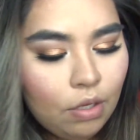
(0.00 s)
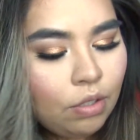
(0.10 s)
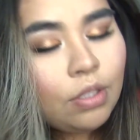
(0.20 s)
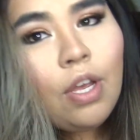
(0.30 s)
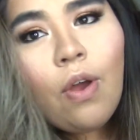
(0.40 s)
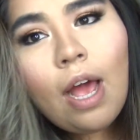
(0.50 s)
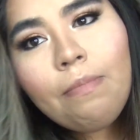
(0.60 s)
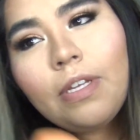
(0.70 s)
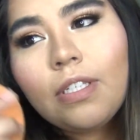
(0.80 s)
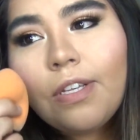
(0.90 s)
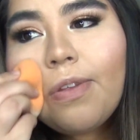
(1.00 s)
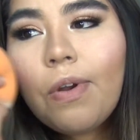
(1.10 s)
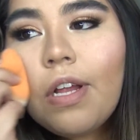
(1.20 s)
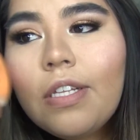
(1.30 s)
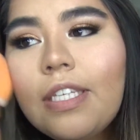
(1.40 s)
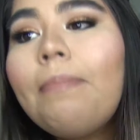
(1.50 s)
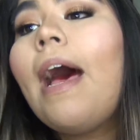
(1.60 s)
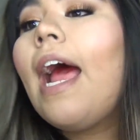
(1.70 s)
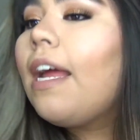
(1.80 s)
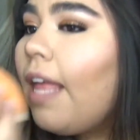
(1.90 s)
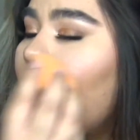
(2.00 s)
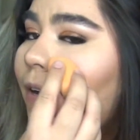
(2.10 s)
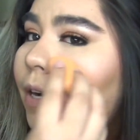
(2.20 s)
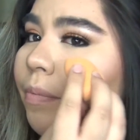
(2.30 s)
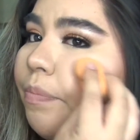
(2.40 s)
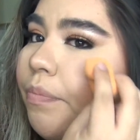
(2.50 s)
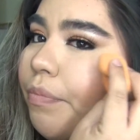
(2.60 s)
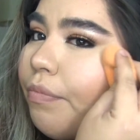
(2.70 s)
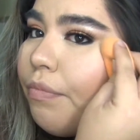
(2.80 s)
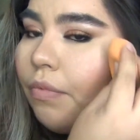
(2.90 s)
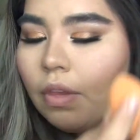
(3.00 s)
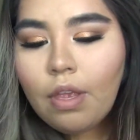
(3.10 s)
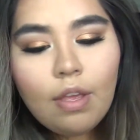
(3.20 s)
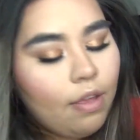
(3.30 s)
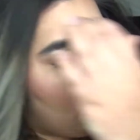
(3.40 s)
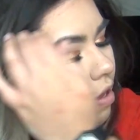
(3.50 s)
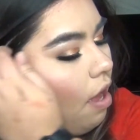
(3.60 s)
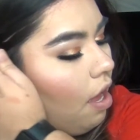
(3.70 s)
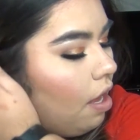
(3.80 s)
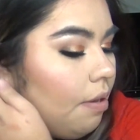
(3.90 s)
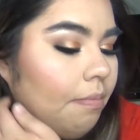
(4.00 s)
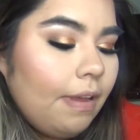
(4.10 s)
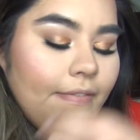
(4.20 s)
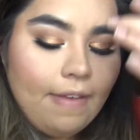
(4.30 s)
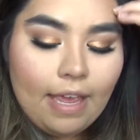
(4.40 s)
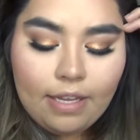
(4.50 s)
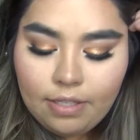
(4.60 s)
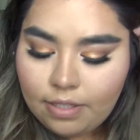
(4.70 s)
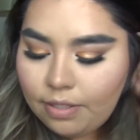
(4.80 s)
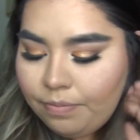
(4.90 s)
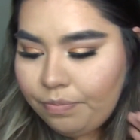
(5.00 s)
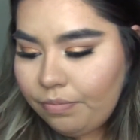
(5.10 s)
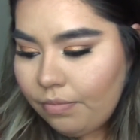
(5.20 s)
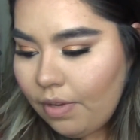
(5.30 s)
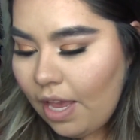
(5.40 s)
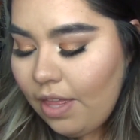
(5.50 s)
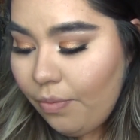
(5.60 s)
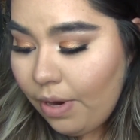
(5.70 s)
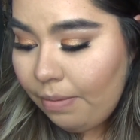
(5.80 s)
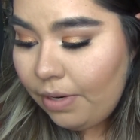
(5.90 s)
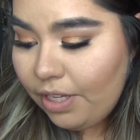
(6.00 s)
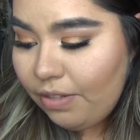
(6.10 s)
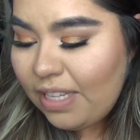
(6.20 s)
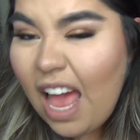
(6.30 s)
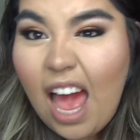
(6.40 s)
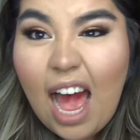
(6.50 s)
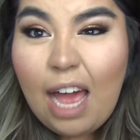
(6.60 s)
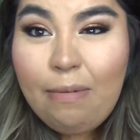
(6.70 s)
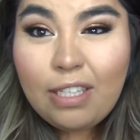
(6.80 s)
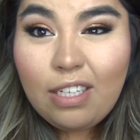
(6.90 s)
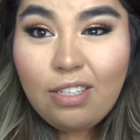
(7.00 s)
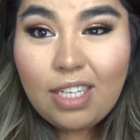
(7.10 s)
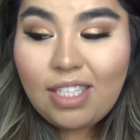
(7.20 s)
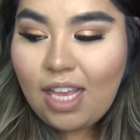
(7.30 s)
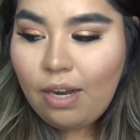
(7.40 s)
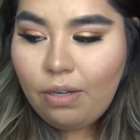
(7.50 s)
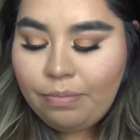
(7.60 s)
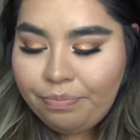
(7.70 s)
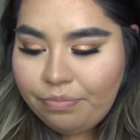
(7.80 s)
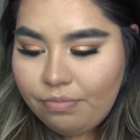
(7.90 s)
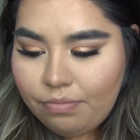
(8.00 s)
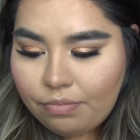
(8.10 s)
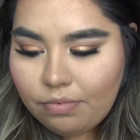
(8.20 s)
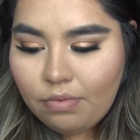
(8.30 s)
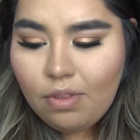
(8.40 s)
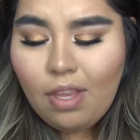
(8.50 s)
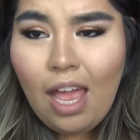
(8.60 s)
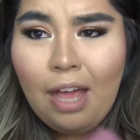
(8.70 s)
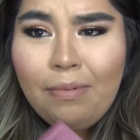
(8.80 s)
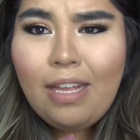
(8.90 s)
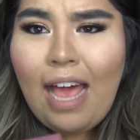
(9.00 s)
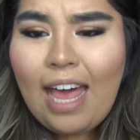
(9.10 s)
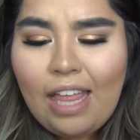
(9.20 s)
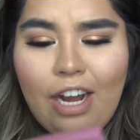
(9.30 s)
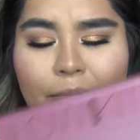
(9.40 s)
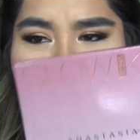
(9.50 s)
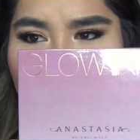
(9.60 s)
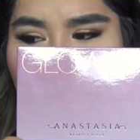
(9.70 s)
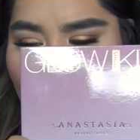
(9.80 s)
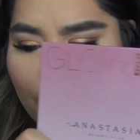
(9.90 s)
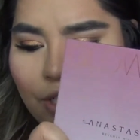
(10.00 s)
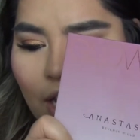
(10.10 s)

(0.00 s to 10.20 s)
So I'm just going to throw on some highlighter on my face, and then what I'm going to use, I'm just going to use a subtle highlighter. I'm going to use